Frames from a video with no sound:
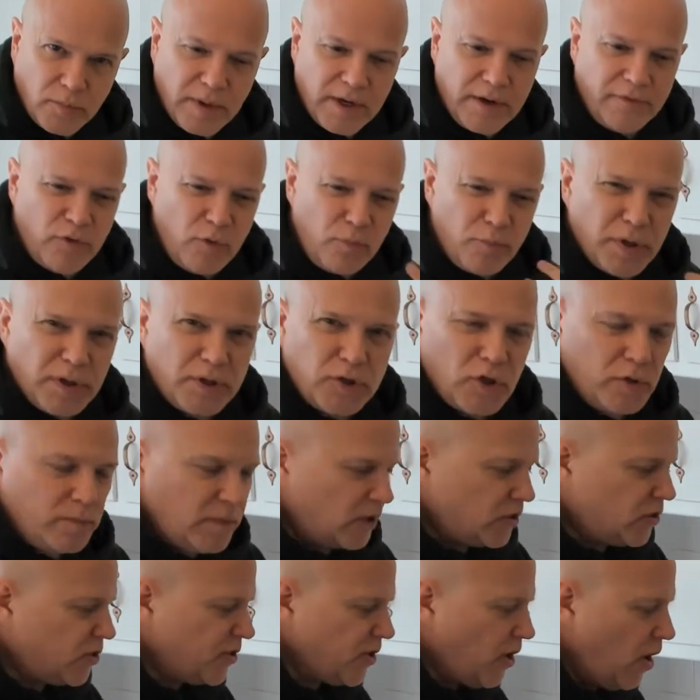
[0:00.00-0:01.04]
But if you put too
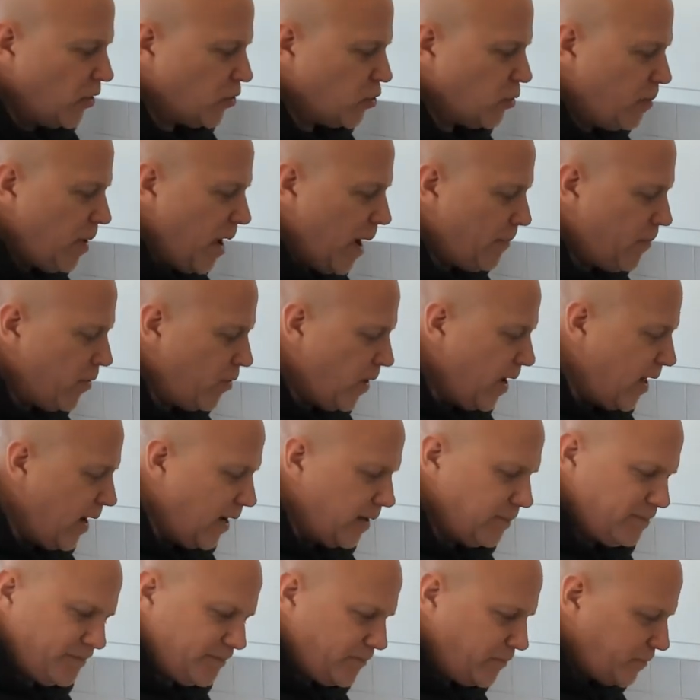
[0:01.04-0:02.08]
much salt or pepper in
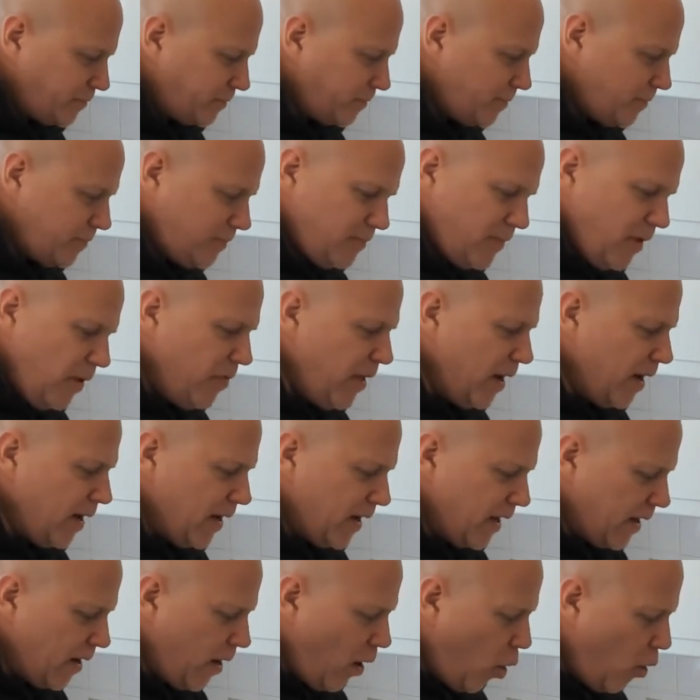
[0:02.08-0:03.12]
it, then it
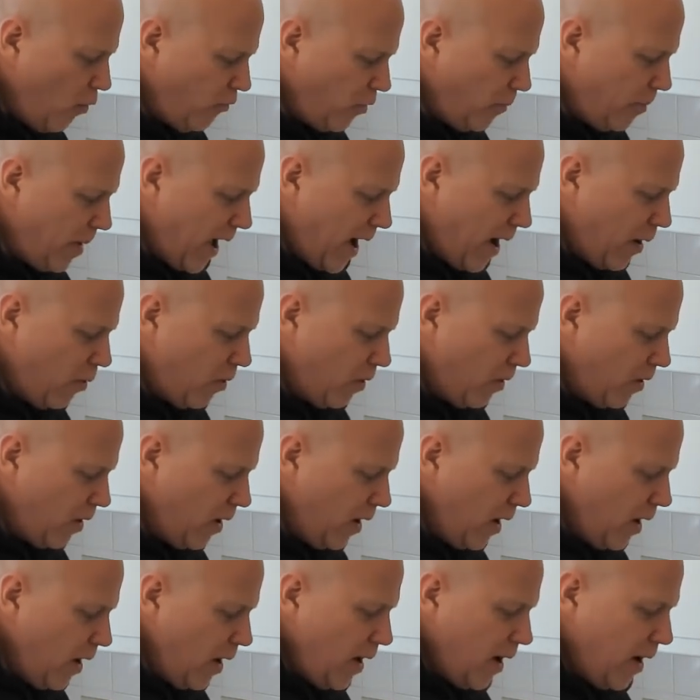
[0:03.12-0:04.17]
can overpower
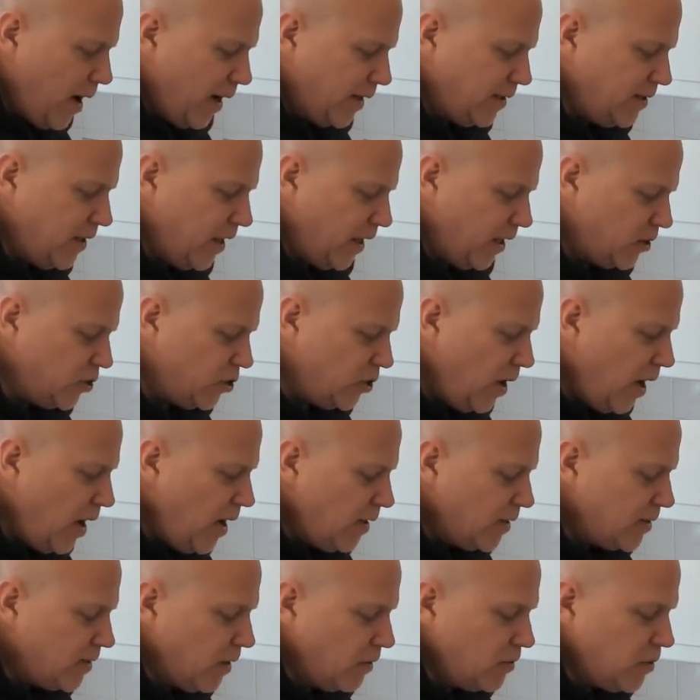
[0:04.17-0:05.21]
a dish.
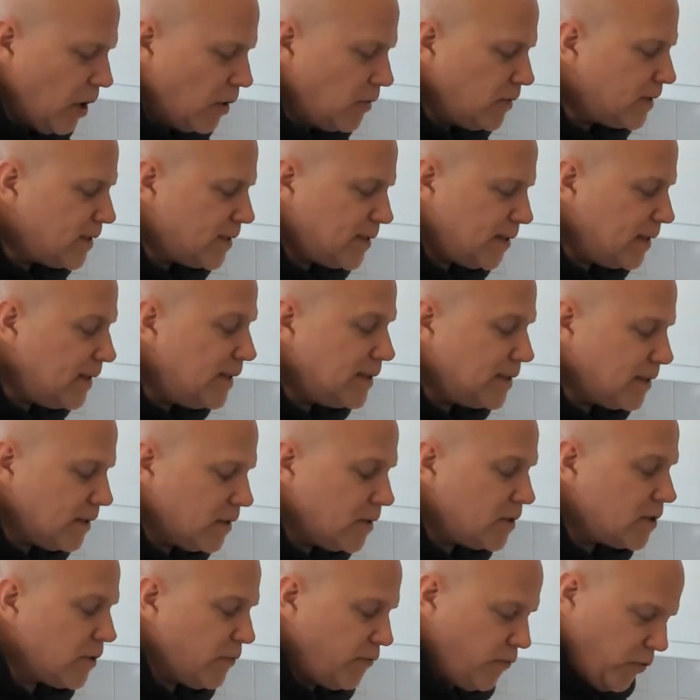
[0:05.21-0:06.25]
So don't season
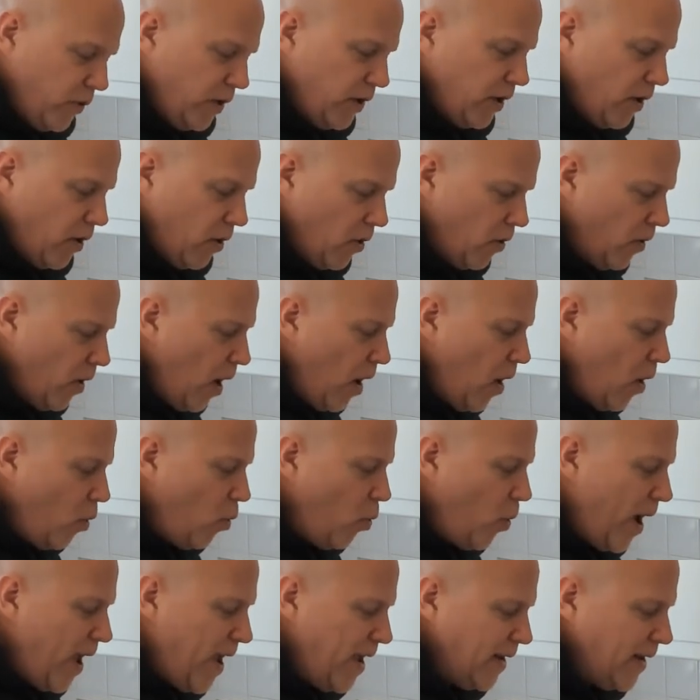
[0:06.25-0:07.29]
the sofrito.
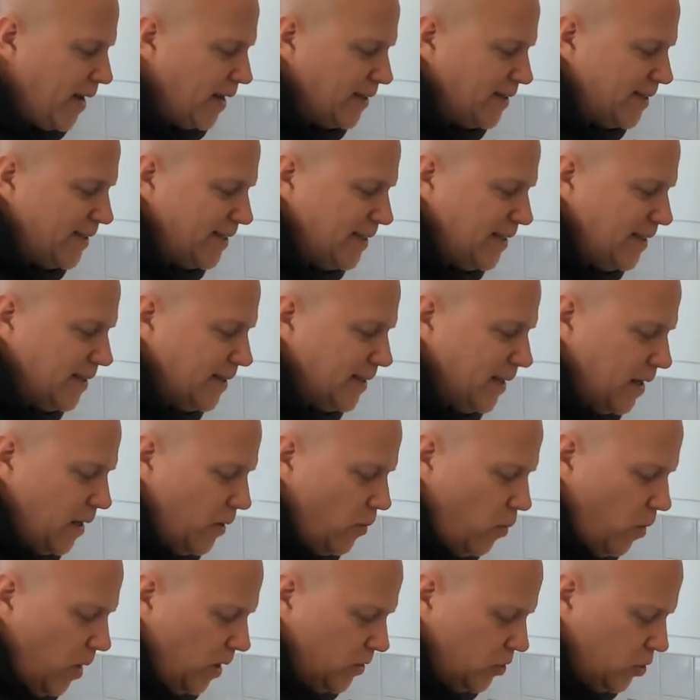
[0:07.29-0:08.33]
Wait and season
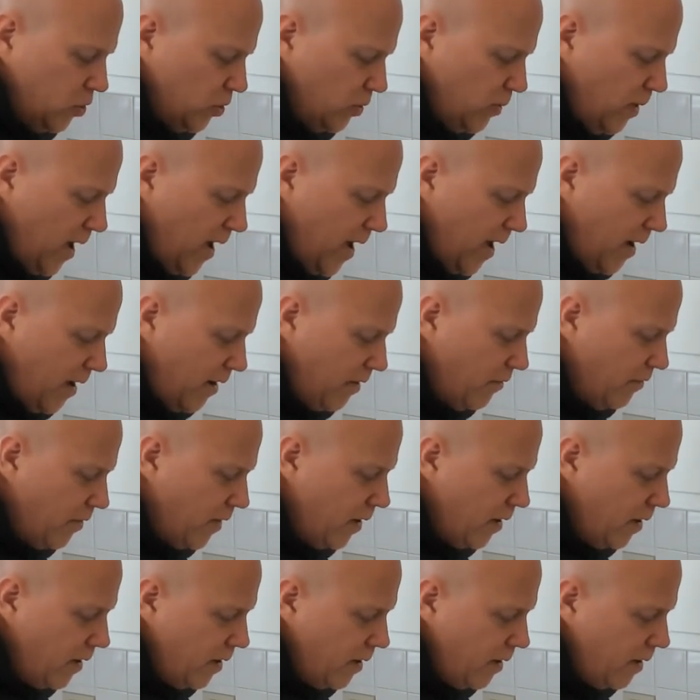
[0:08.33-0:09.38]
it once you have
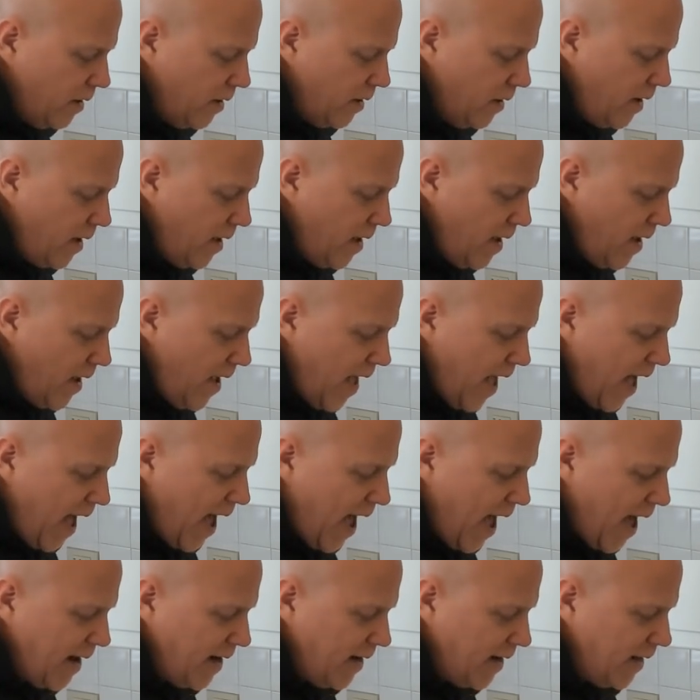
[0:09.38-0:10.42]

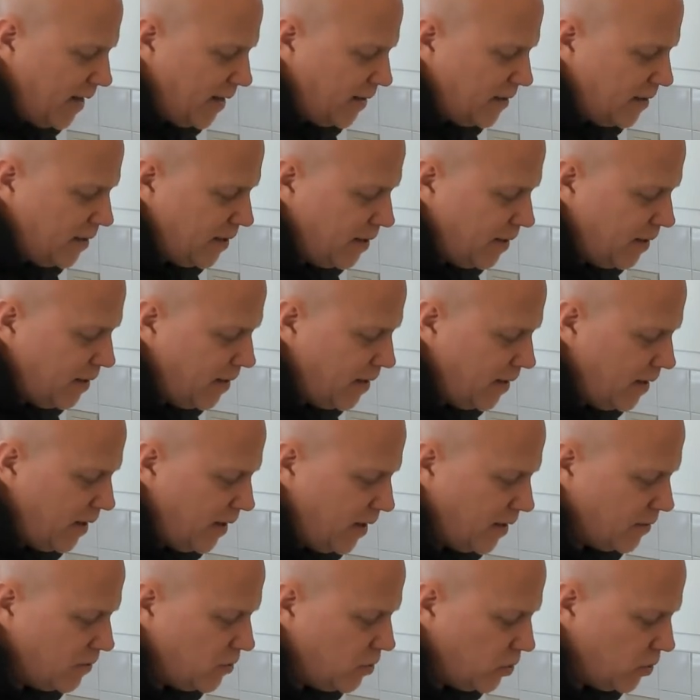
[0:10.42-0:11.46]
added it
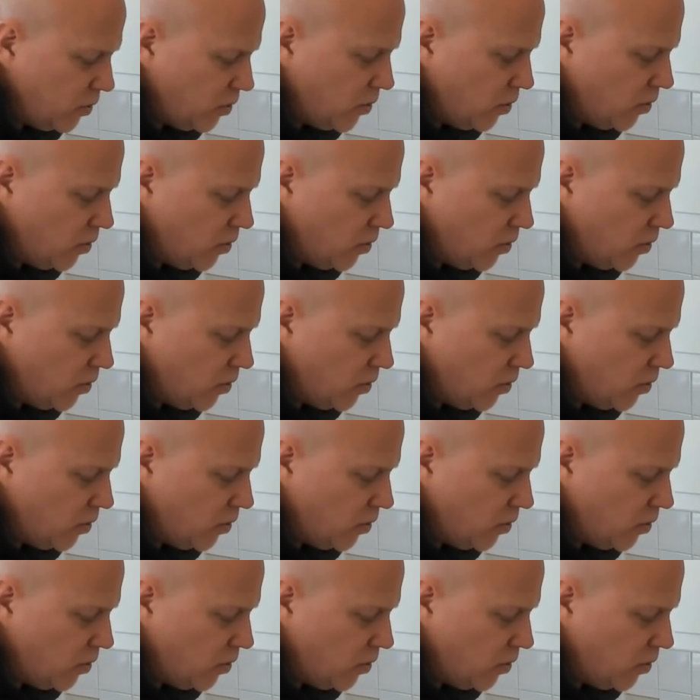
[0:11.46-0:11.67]
into